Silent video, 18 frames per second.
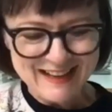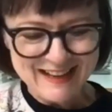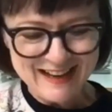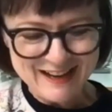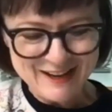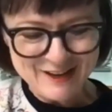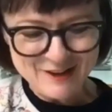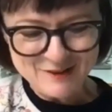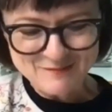
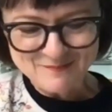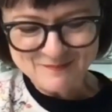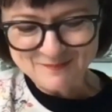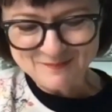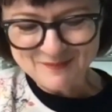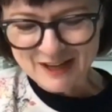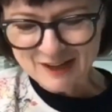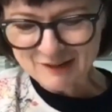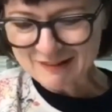
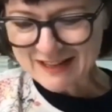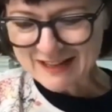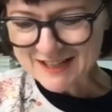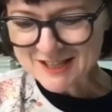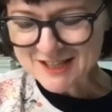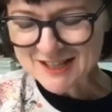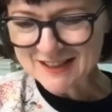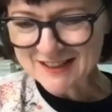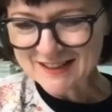a
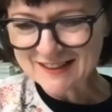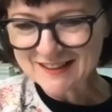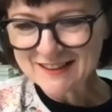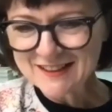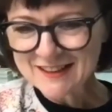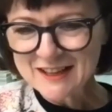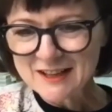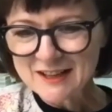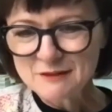creature
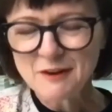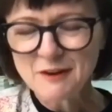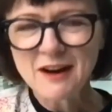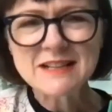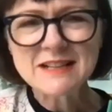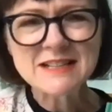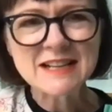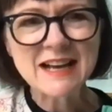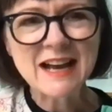
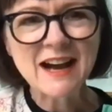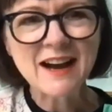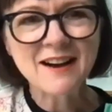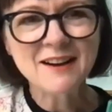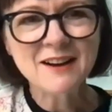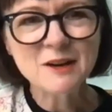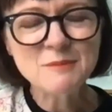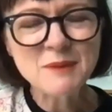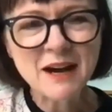finding
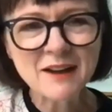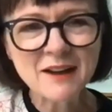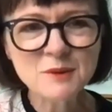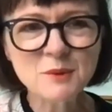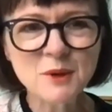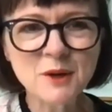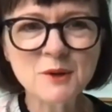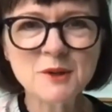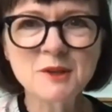out about the
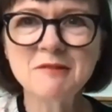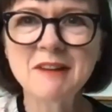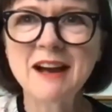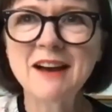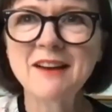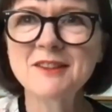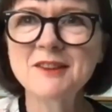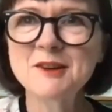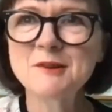world
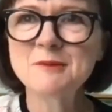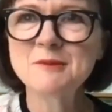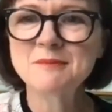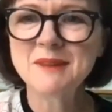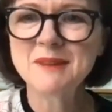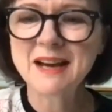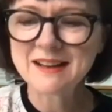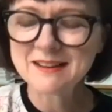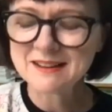around
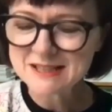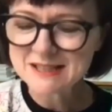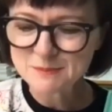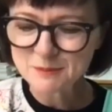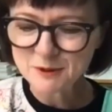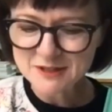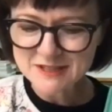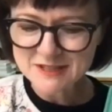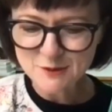them, and I
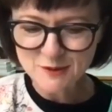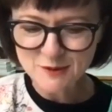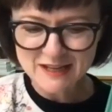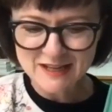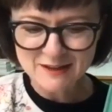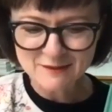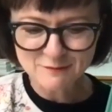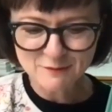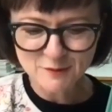suppose
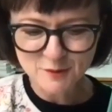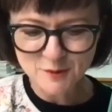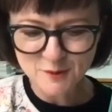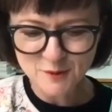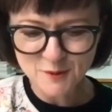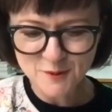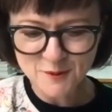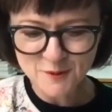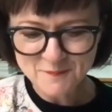looking
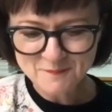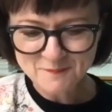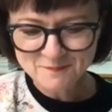for